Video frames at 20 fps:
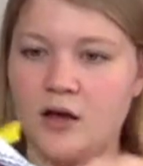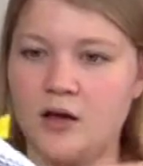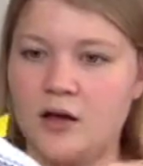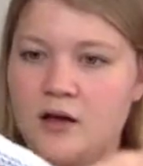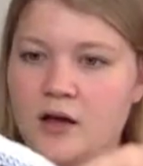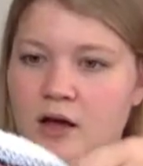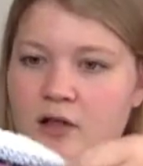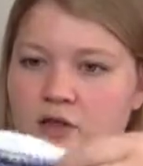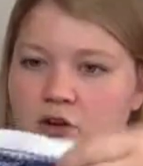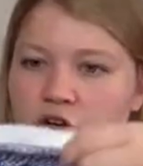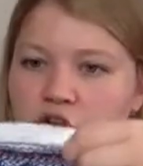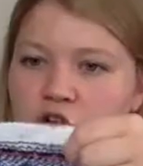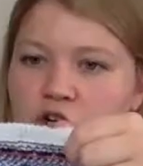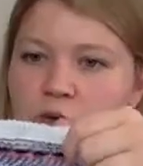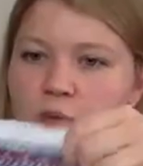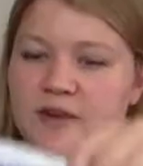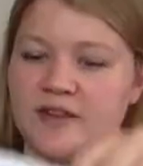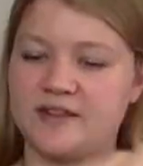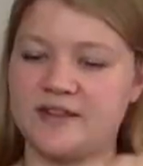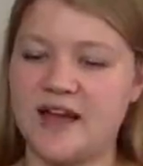Another
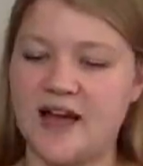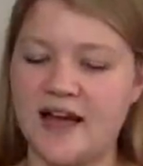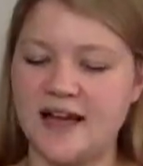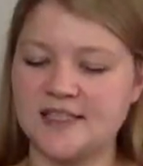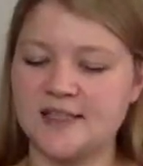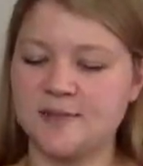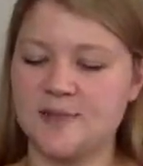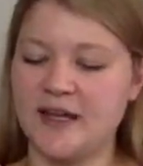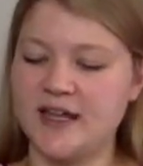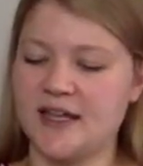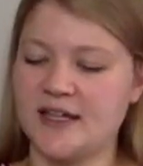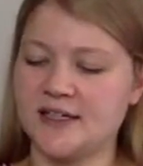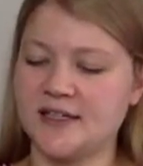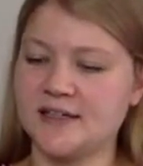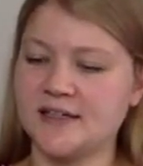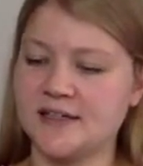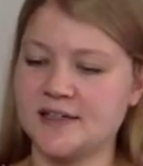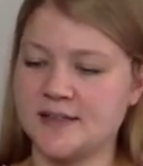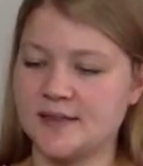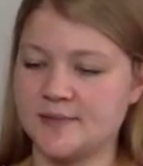new with tags
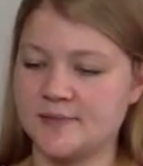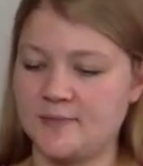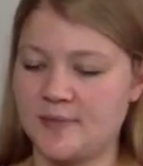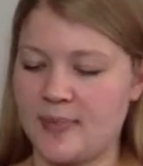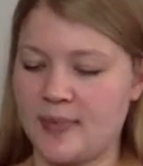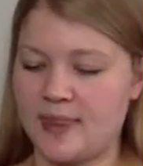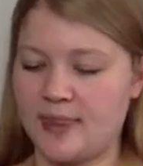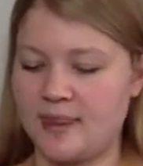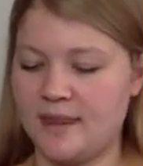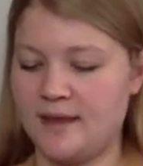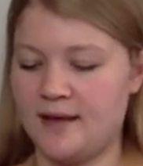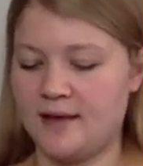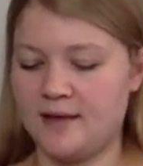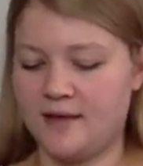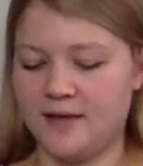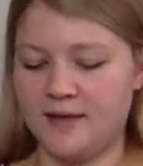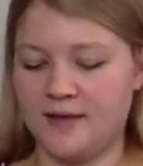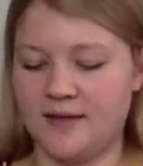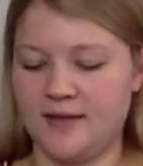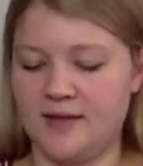piece.
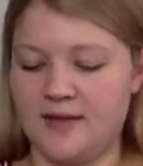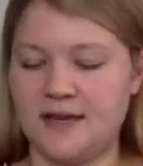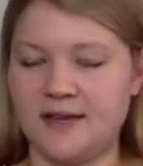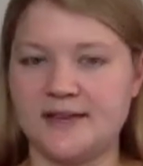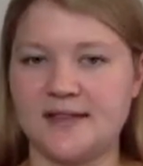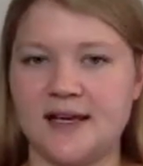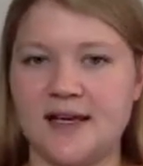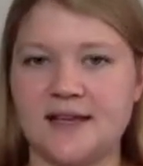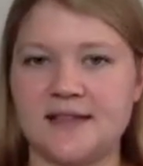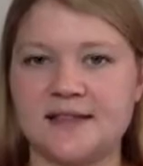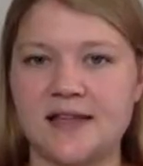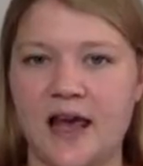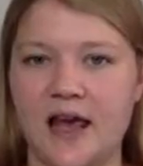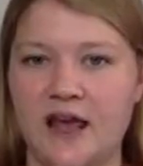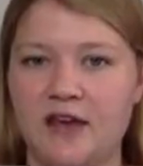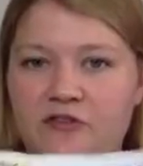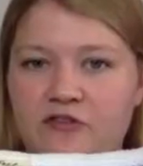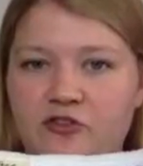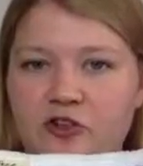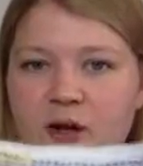This is
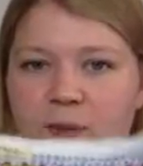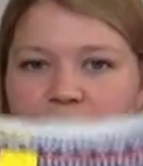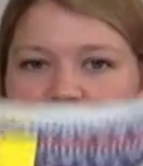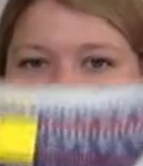a Free